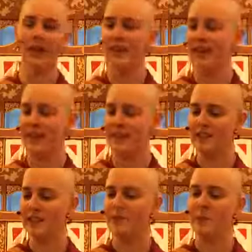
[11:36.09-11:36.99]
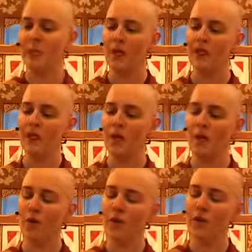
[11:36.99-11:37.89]
Classic.
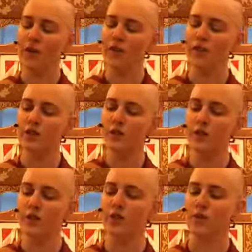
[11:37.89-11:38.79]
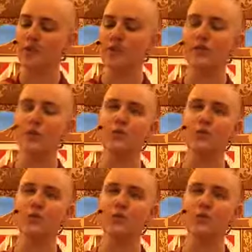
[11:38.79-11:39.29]
So we could do this,